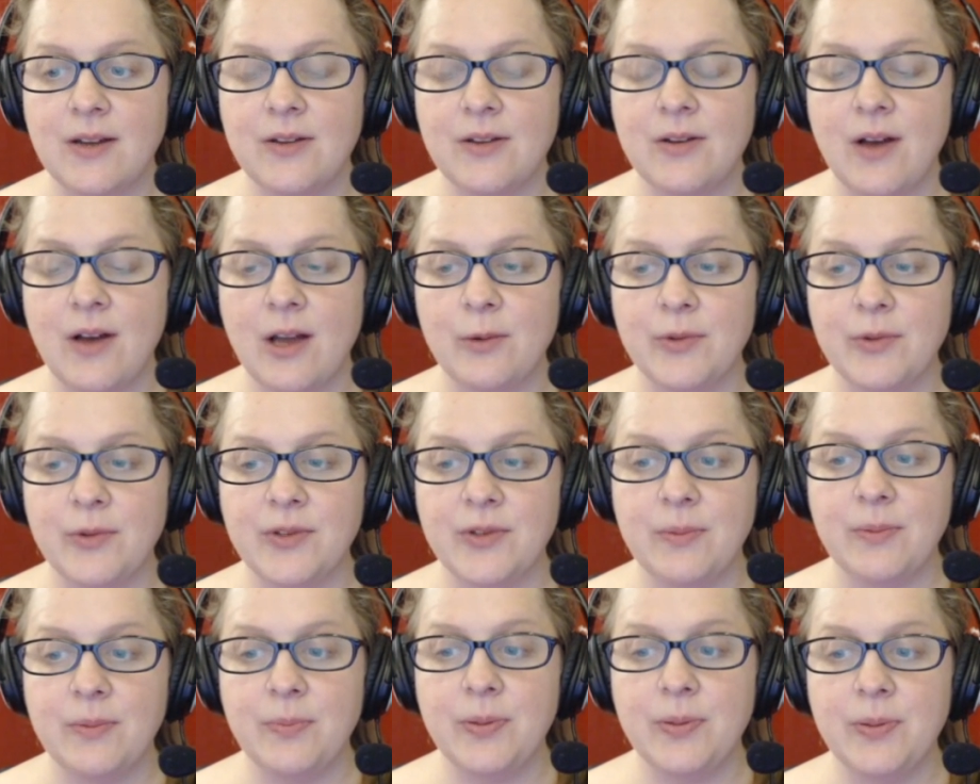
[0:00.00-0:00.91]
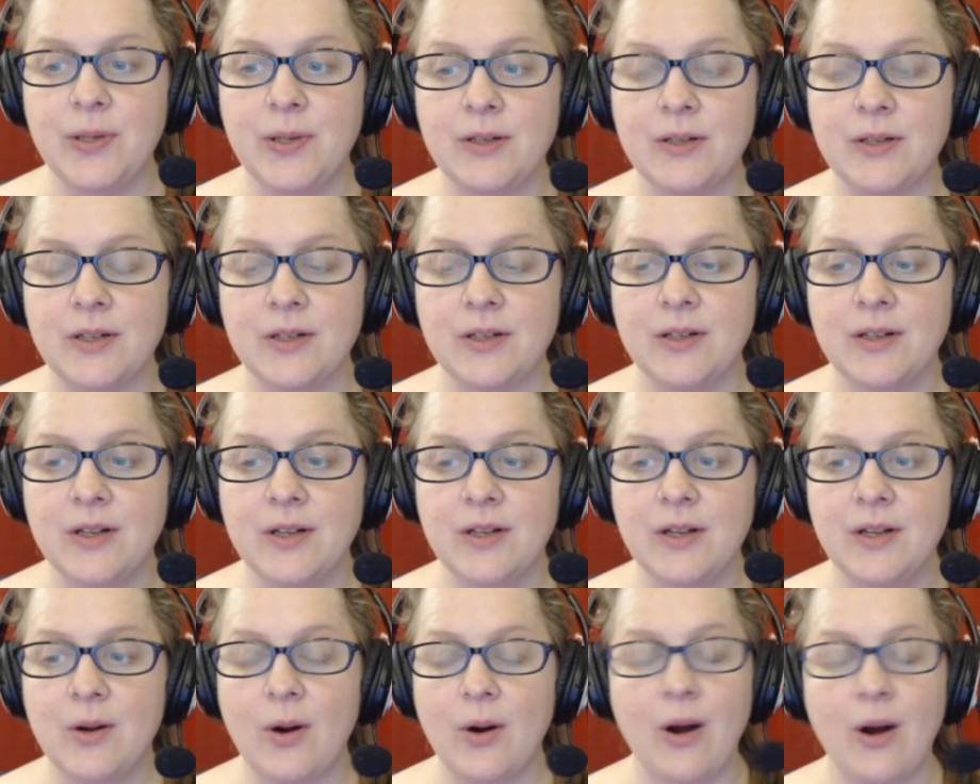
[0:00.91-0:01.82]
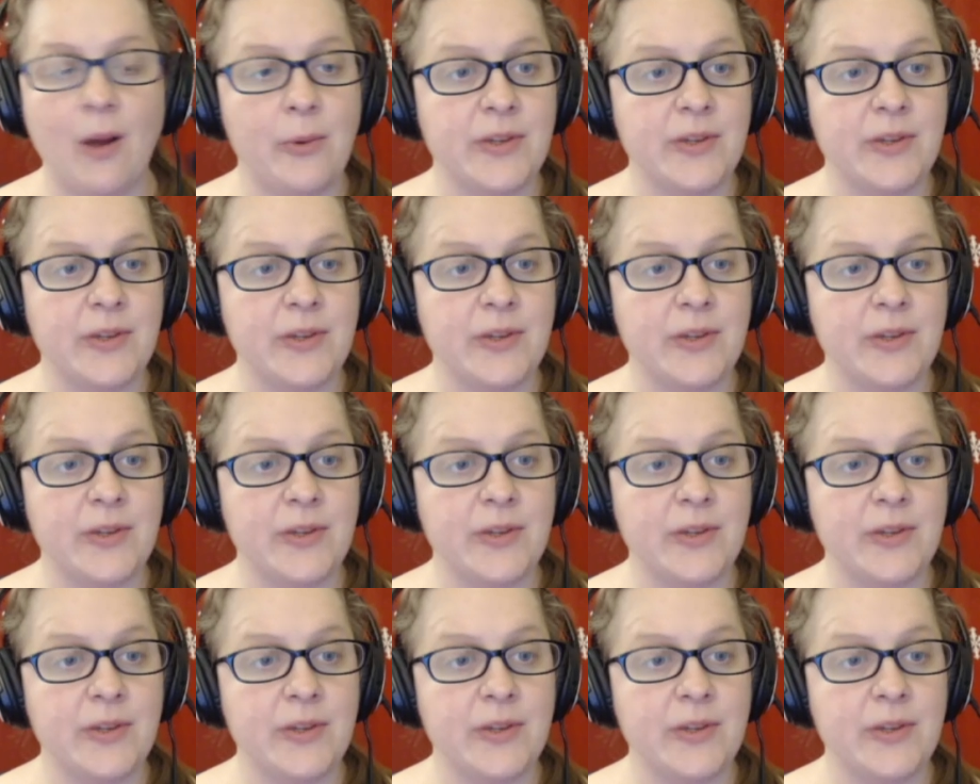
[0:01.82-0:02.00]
So now I will appear